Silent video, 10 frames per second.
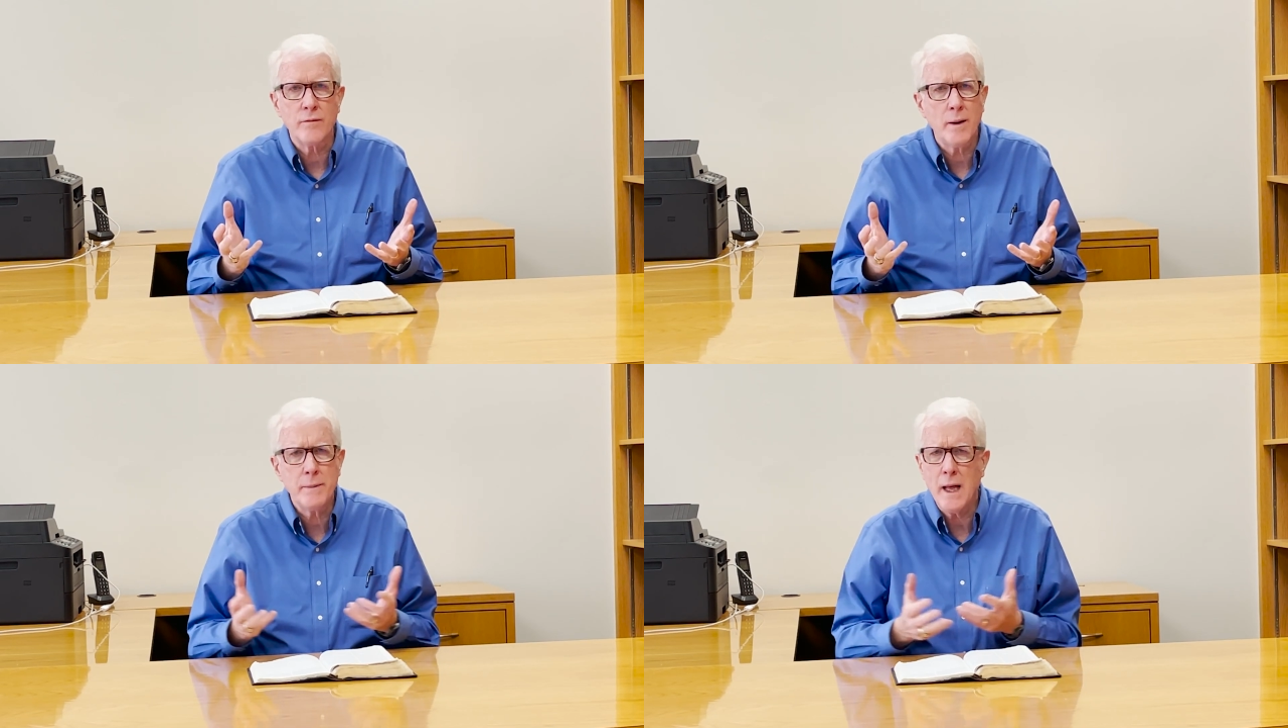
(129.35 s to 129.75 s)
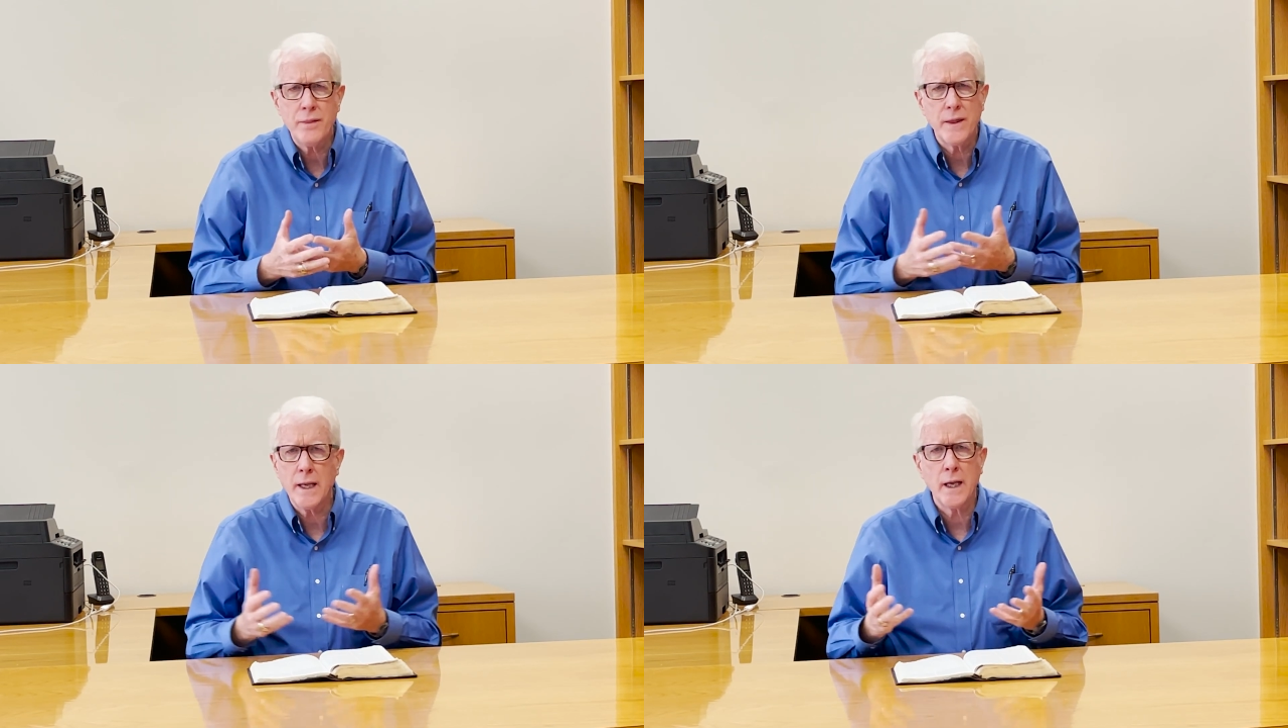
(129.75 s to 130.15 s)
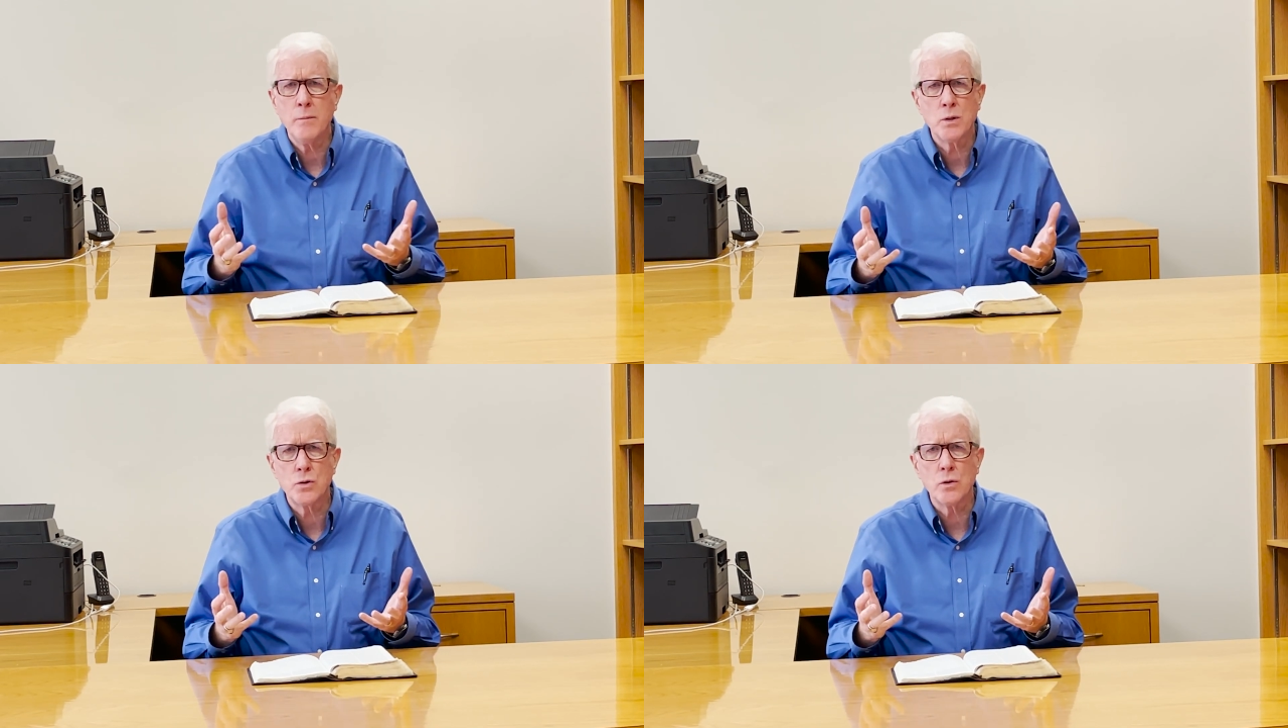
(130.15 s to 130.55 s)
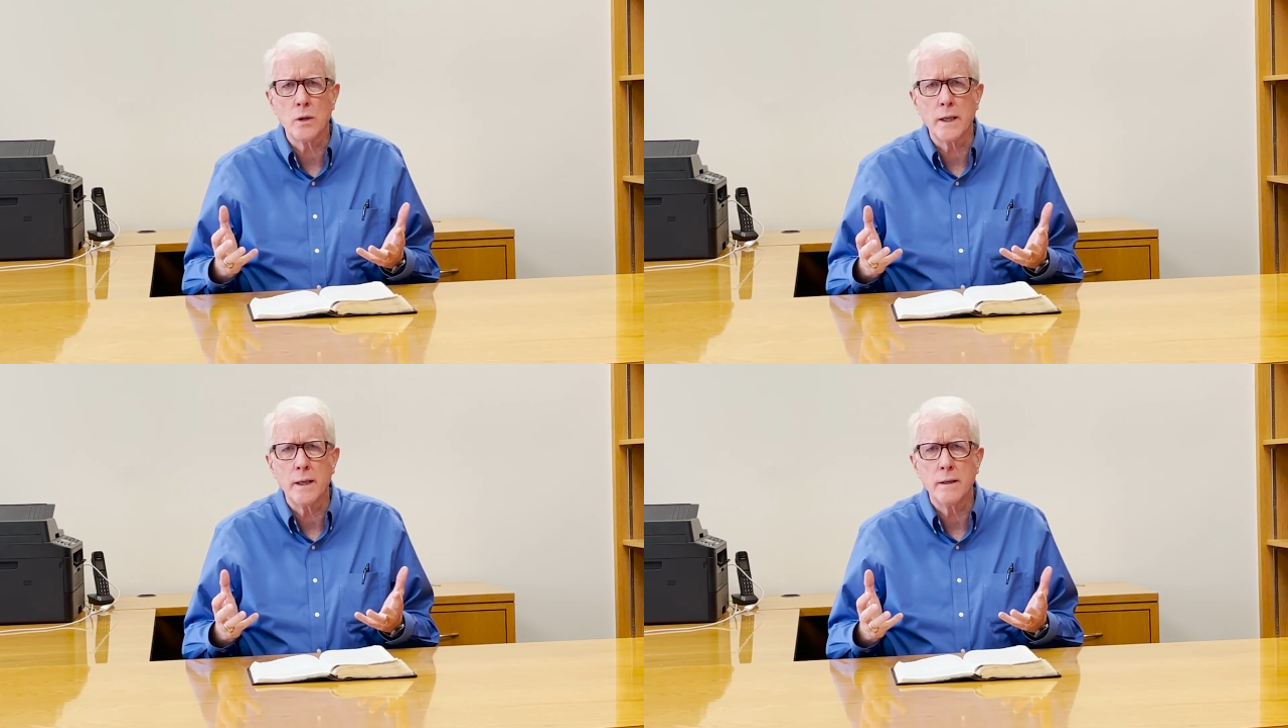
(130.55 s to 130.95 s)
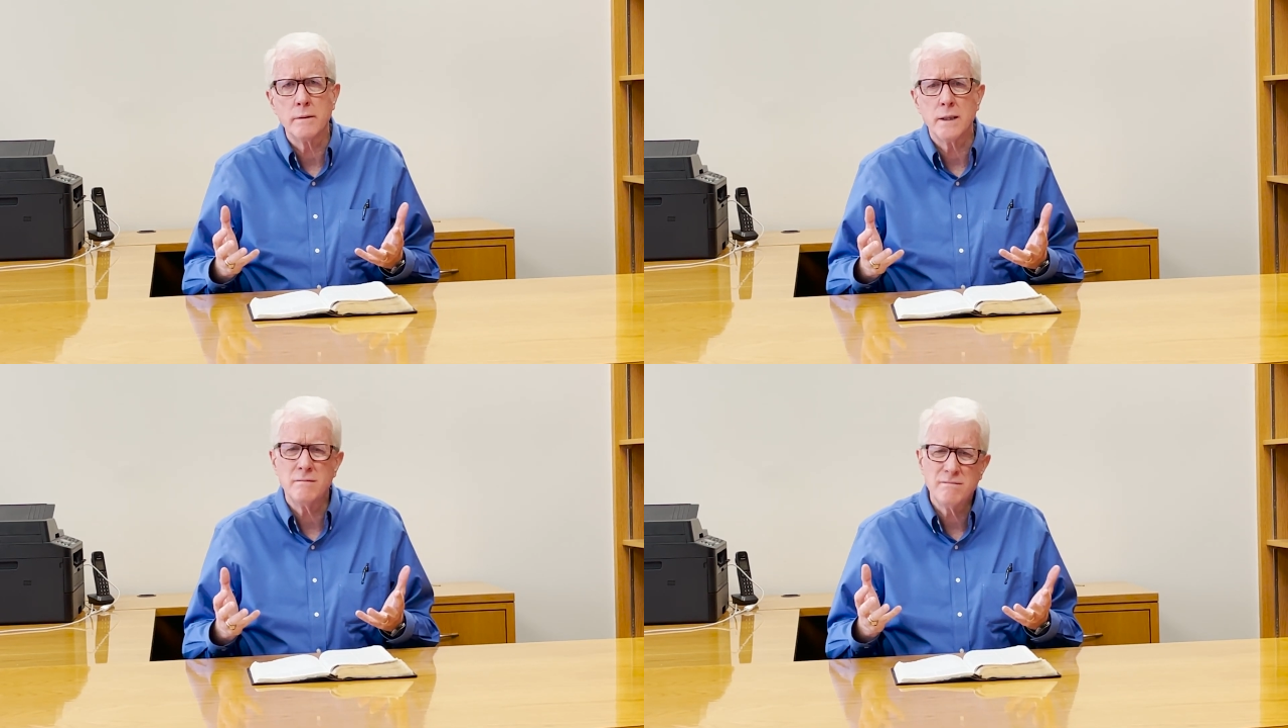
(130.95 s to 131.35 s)
if I'm not thinking maturely,
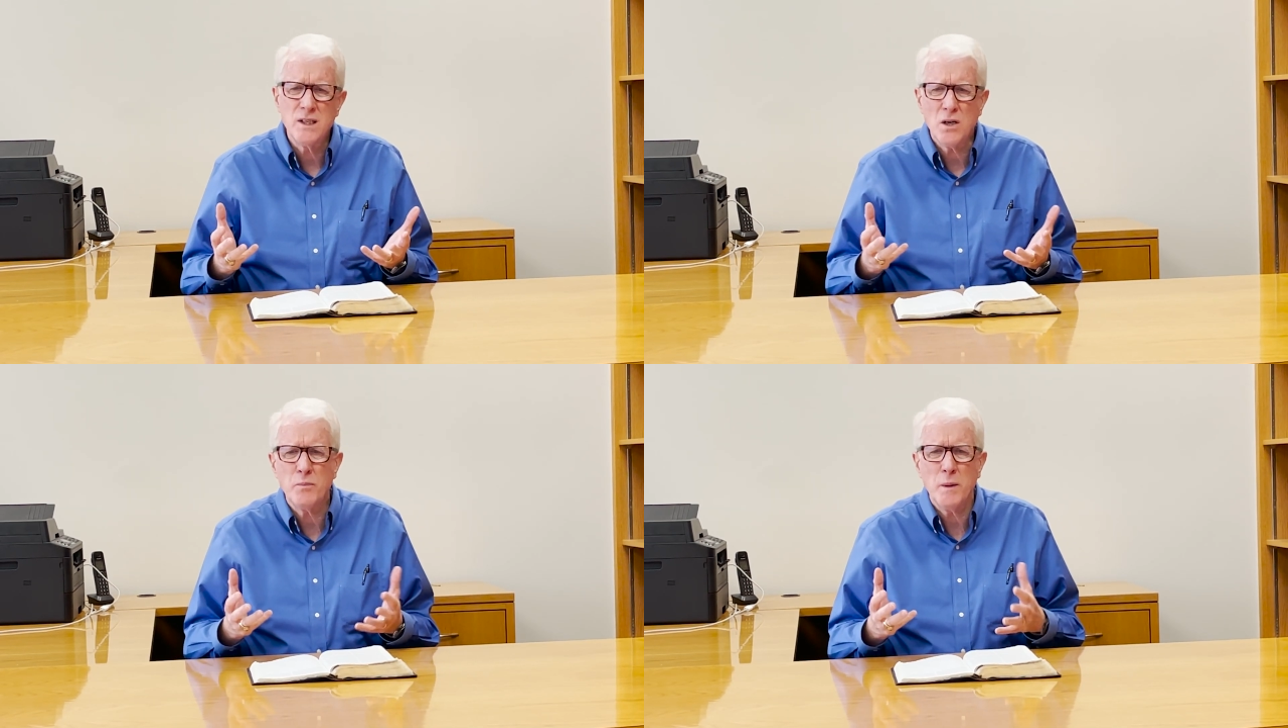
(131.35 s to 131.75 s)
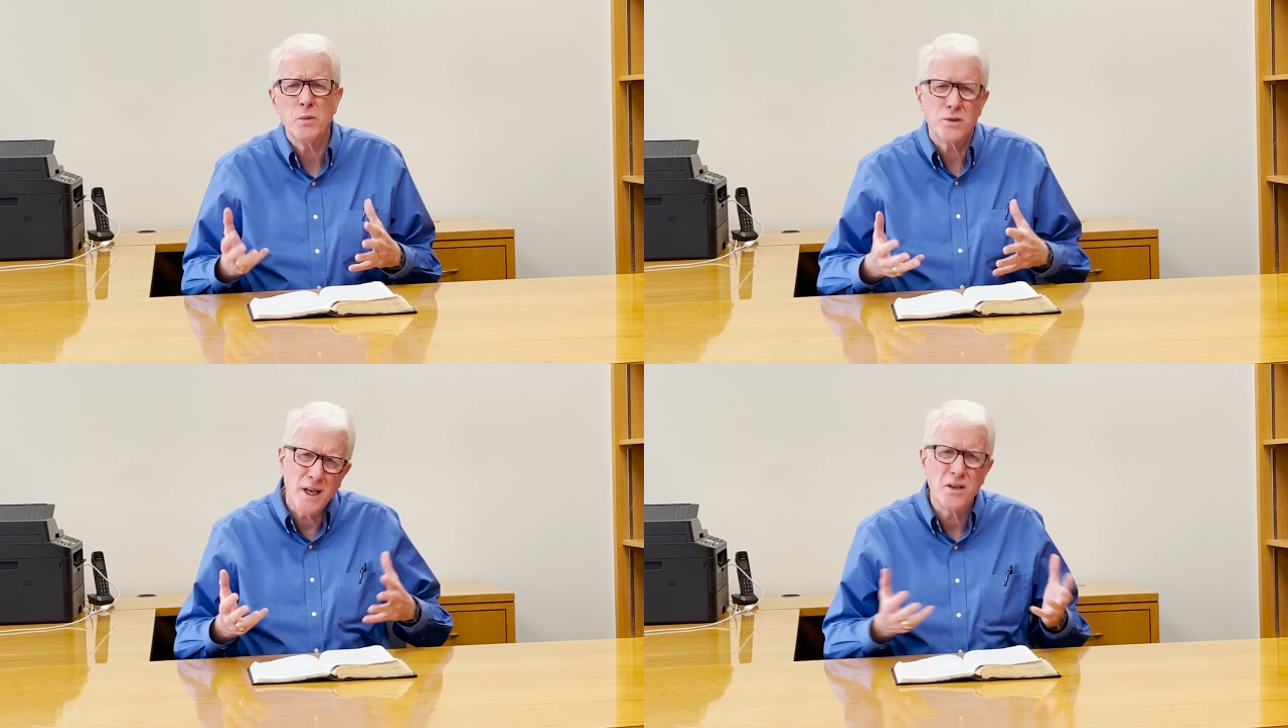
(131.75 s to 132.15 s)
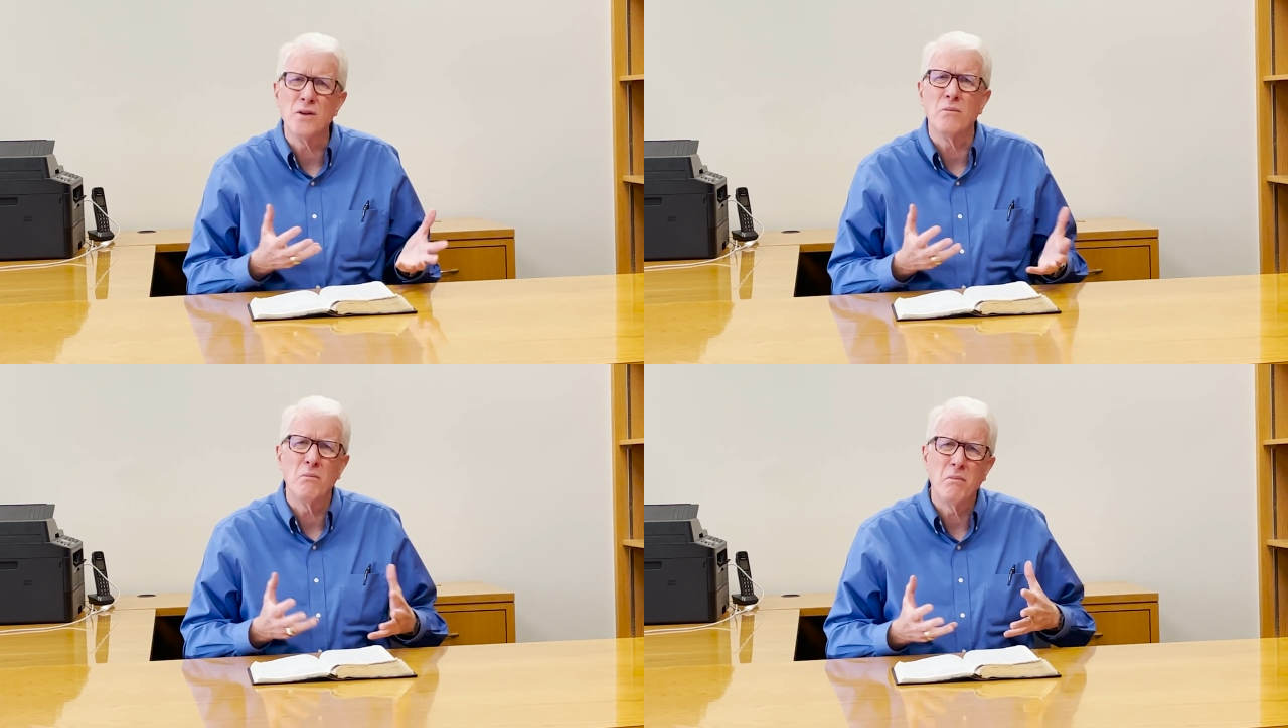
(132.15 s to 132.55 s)
and young people tend to